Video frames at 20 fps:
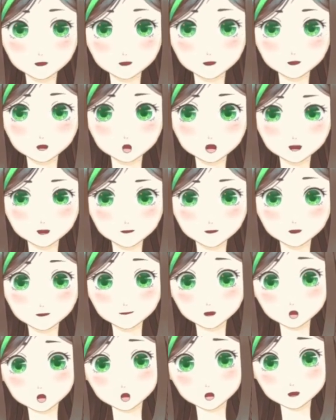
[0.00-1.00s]
I then work
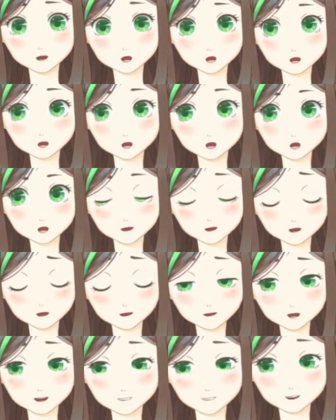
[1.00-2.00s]
these into the main
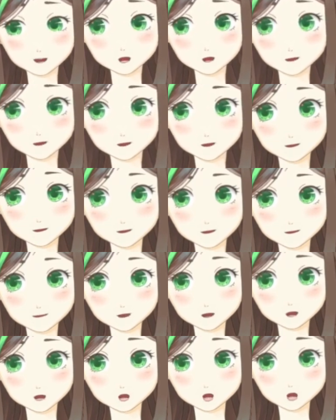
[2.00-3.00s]
colors. The
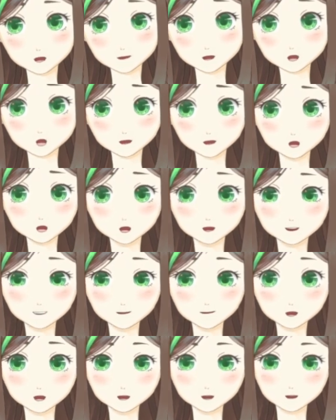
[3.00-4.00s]
downward facing grey
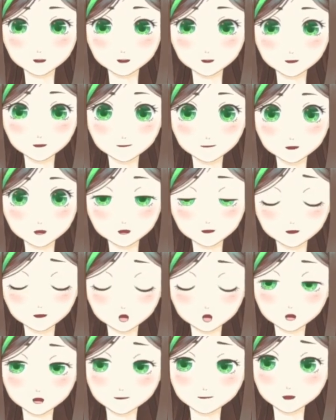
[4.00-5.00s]
sides of the
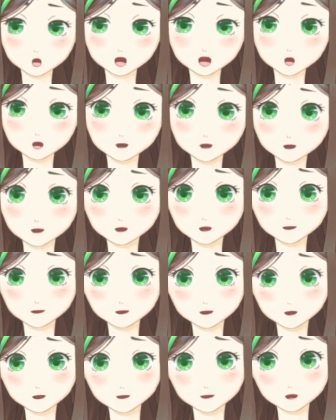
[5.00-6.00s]
spaceship are actually not pure
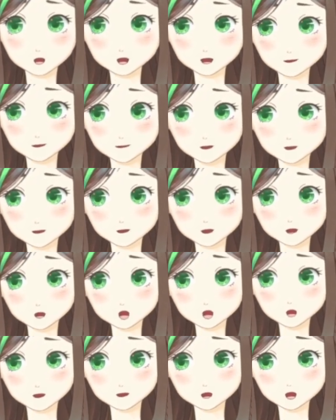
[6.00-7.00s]
grey but contain
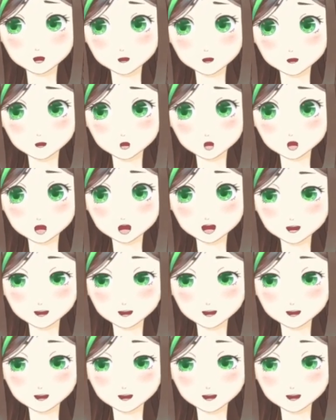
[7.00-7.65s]
red, and